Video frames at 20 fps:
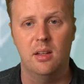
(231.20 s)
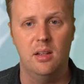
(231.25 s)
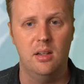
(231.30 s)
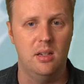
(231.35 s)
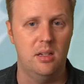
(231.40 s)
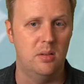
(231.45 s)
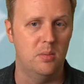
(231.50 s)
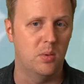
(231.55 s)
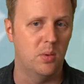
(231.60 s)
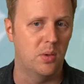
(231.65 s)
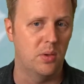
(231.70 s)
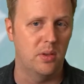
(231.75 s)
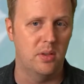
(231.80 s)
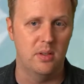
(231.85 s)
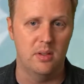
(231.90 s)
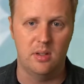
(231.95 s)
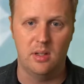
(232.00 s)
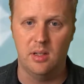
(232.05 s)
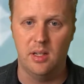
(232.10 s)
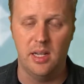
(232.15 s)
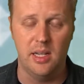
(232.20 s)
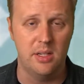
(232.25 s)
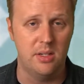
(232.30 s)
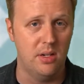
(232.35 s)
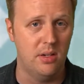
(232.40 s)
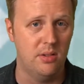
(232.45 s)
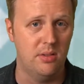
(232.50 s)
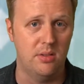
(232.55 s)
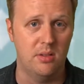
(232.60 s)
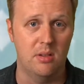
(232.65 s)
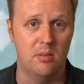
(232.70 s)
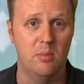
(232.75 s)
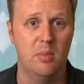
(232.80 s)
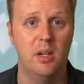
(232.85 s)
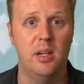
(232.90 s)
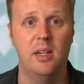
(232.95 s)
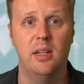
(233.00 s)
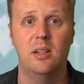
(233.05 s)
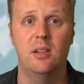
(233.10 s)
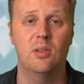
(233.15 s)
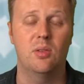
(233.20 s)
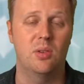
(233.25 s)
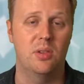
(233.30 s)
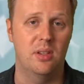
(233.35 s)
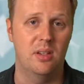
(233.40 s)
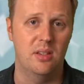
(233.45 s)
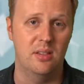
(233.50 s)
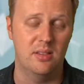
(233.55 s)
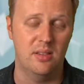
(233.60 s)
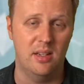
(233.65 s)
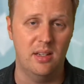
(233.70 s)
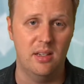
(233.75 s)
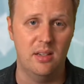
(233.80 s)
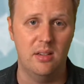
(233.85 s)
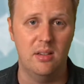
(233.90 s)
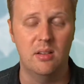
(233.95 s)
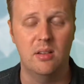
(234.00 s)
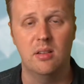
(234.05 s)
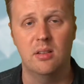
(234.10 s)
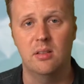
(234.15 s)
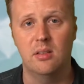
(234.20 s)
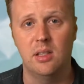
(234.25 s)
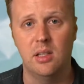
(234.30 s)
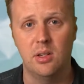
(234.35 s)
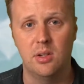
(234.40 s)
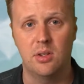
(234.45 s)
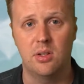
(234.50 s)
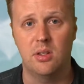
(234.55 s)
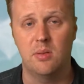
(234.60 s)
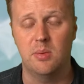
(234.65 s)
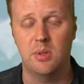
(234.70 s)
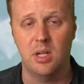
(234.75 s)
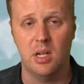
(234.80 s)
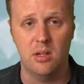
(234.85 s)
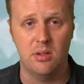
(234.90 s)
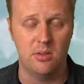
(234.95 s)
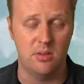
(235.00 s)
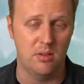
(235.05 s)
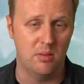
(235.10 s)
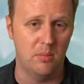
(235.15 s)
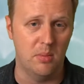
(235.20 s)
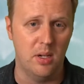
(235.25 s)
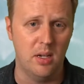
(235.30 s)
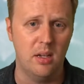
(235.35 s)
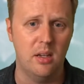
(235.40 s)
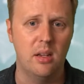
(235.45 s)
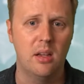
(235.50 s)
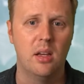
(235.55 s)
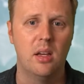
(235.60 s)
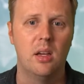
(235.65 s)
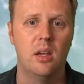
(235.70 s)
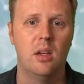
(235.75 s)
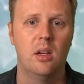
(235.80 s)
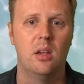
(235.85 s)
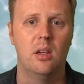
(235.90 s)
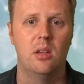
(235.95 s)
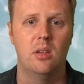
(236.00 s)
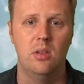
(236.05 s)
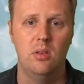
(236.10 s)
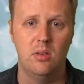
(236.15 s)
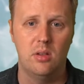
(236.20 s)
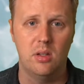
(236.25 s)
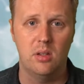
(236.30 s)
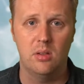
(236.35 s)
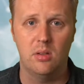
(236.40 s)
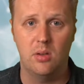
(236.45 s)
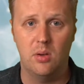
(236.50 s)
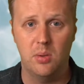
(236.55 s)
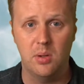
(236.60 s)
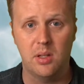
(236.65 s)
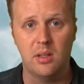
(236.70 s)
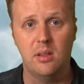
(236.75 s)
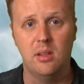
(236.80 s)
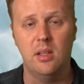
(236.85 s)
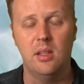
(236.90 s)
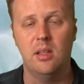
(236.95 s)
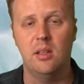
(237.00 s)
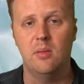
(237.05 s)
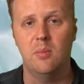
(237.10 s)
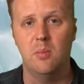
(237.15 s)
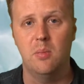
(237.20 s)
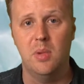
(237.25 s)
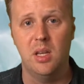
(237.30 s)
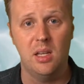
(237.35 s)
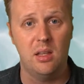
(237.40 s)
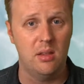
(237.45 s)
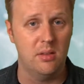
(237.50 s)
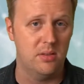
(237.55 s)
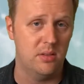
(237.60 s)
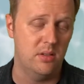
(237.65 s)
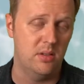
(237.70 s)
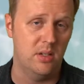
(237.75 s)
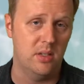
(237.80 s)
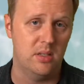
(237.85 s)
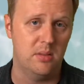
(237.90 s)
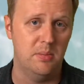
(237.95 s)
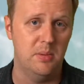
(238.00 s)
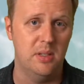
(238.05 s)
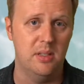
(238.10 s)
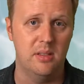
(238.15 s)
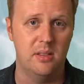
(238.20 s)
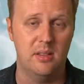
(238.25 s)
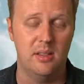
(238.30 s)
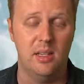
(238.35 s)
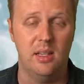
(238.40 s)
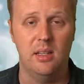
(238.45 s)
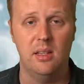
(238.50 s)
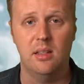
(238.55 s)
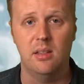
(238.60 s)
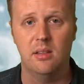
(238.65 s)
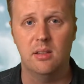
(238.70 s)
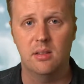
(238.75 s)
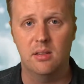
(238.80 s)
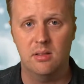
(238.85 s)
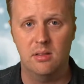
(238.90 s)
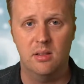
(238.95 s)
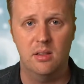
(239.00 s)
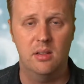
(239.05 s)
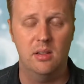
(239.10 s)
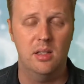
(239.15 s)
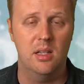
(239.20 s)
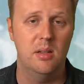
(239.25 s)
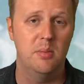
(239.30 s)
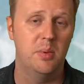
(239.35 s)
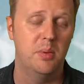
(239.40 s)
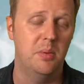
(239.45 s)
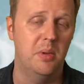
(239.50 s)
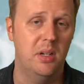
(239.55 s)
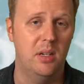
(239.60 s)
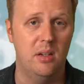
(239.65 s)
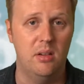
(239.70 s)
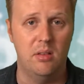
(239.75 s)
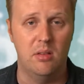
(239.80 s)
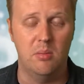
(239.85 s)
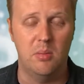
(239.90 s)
or the client changes their mind, or the design leadership changes their mind, you can quickly make those adjustments and implement it into